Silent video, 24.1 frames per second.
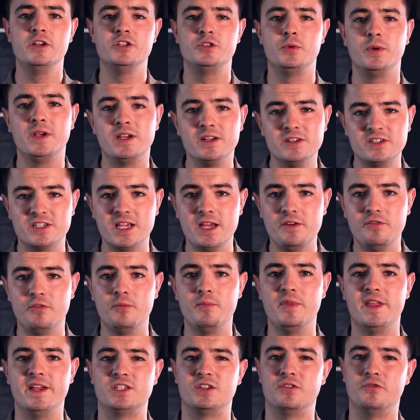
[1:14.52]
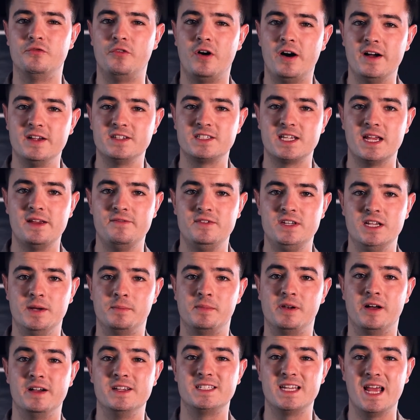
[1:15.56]
So we can see from this that fire safety
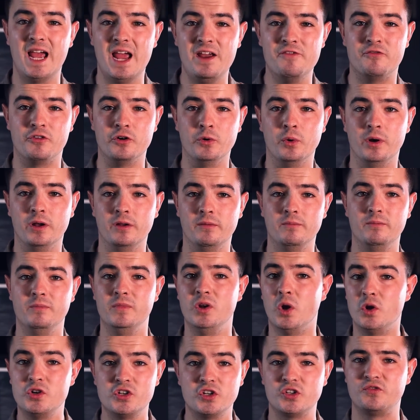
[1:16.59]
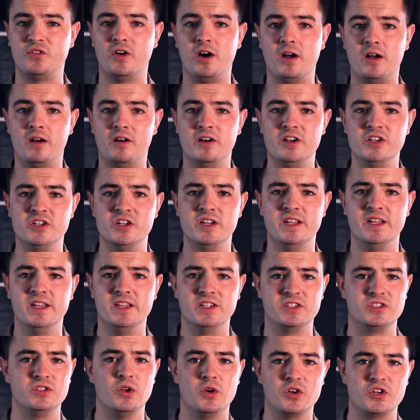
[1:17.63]
applies to everyone, not just fire
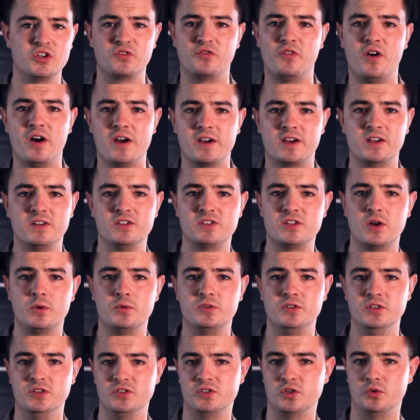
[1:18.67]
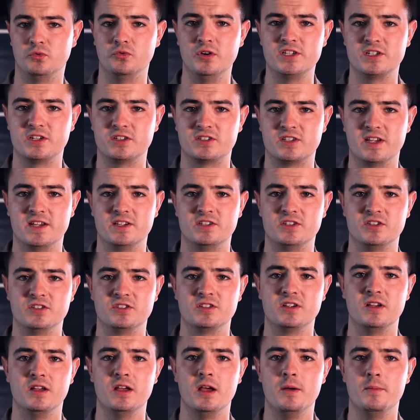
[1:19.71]
engineers, not just fire consultants or risk
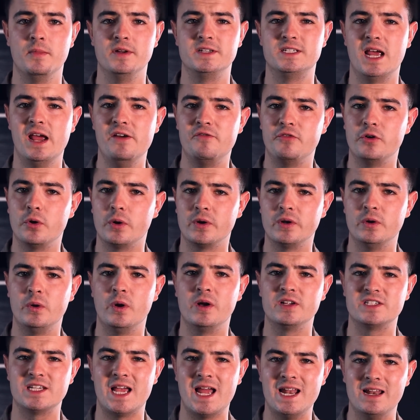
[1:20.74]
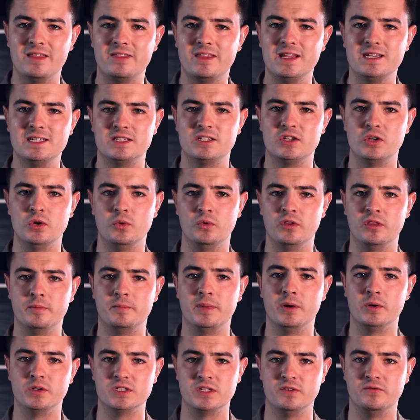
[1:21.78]
assessors, but to everyone who has anything to do with the
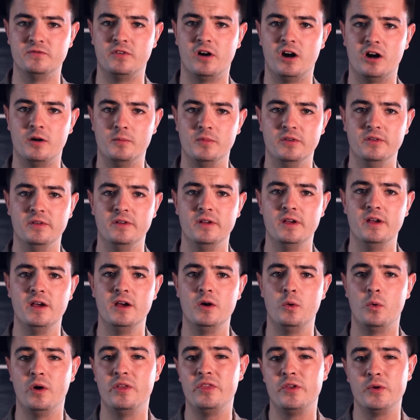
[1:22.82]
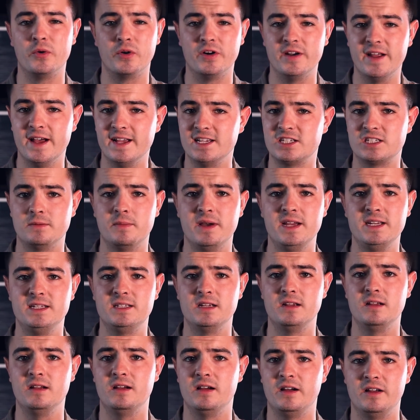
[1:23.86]
built environment, whether you're an
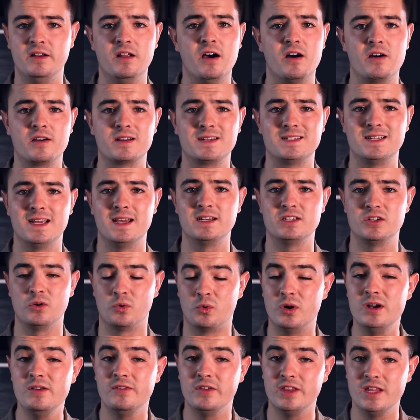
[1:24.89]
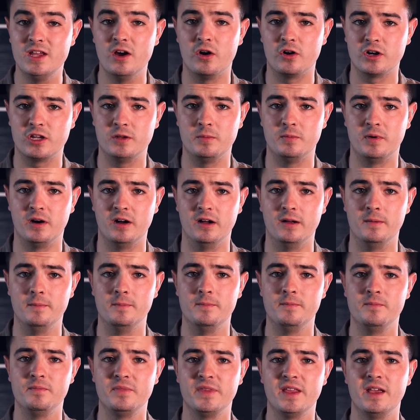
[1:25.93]
estimator, an architect, or even the occupier.
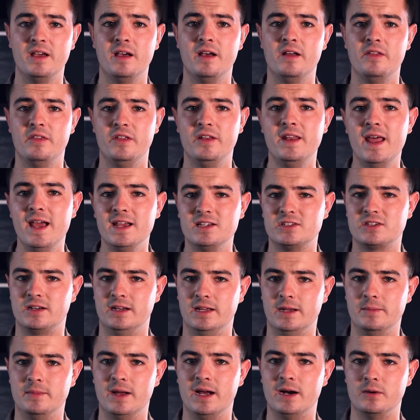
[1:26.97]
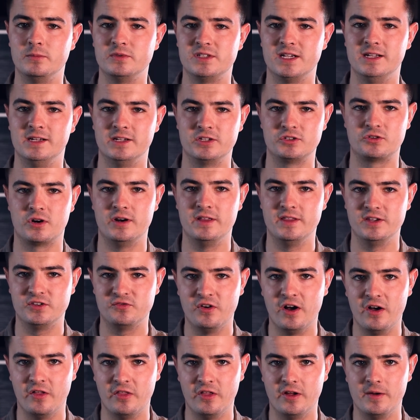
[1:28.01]
The next clip helps illustrate this
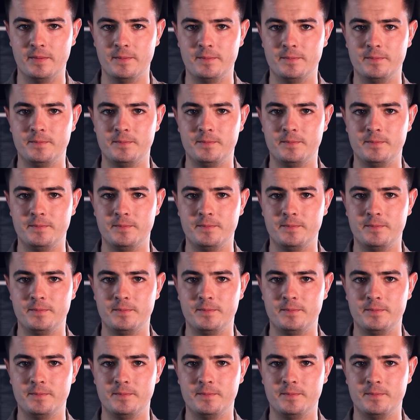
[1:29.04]
further.